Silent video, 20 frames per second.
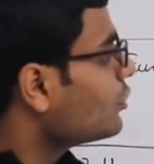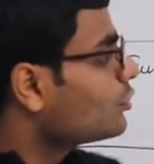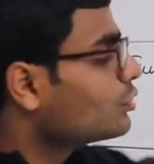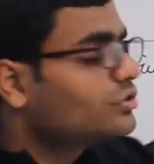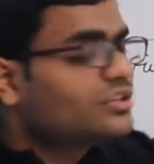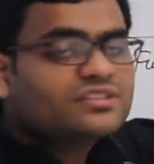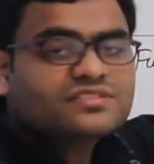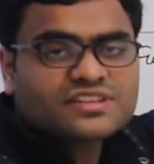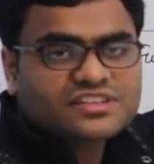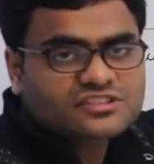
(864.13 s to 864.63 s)

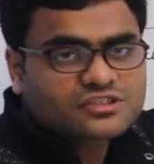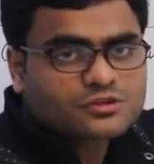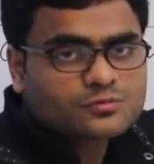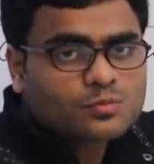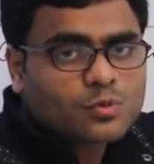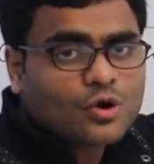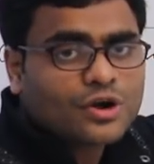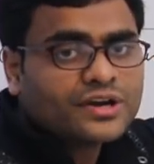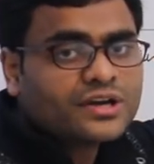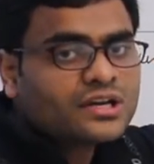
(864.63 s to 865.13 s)
to this access
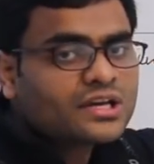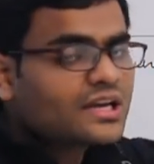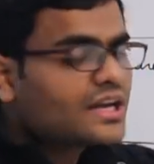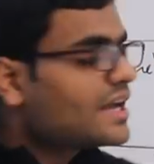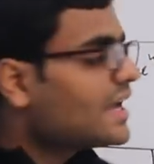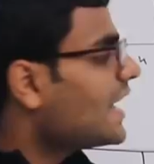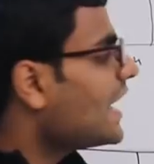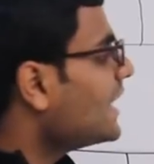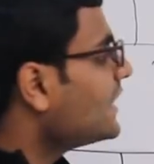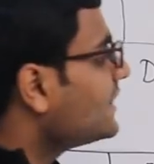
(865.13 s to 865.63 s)
point
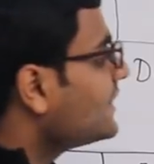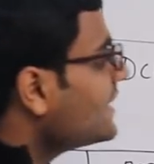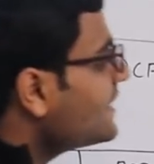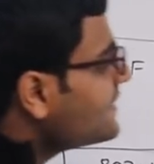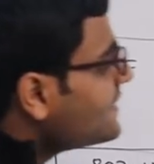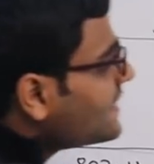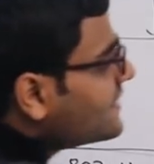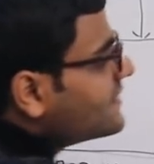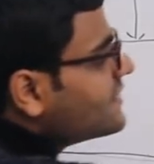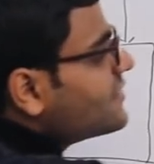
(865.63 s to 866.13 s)
and
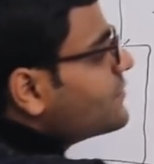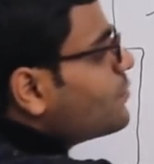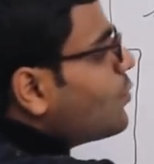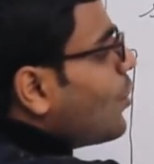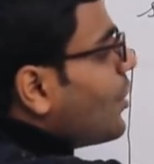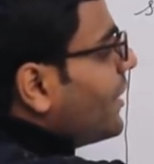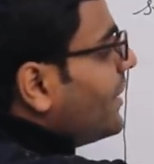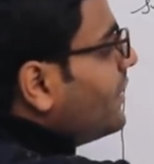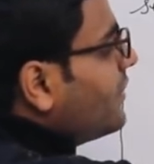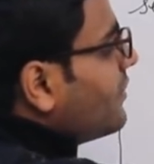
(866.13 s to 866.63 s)
this access
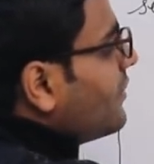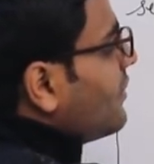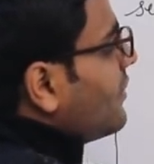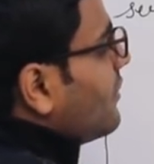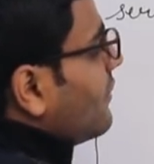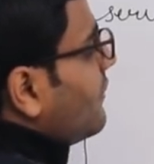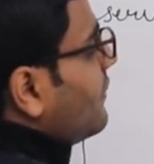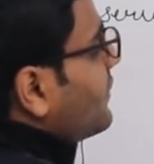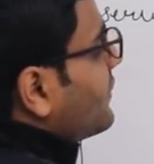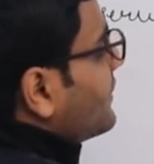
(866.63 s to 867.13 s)
point
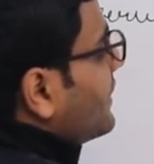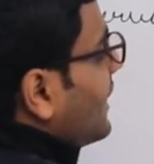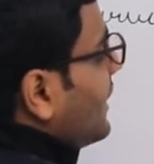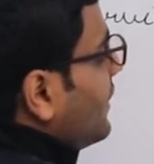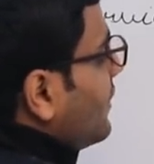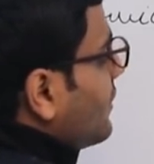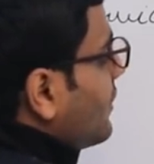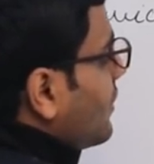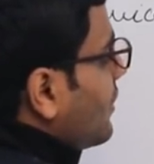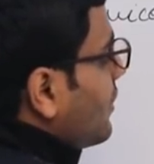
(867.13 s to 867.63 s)
will
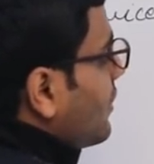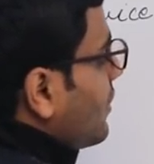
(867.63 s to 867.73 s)
send